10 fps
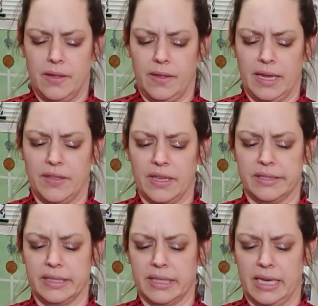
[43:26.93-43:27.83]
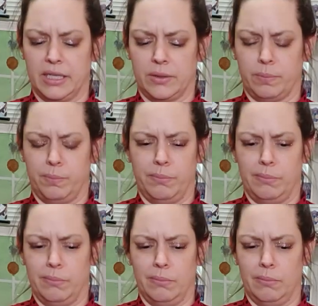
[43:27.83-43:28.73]
like this is like
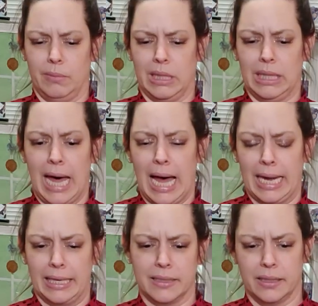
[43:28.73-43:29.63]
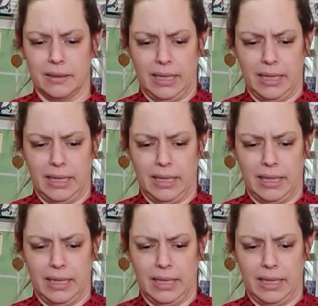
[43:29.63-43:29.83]
lined,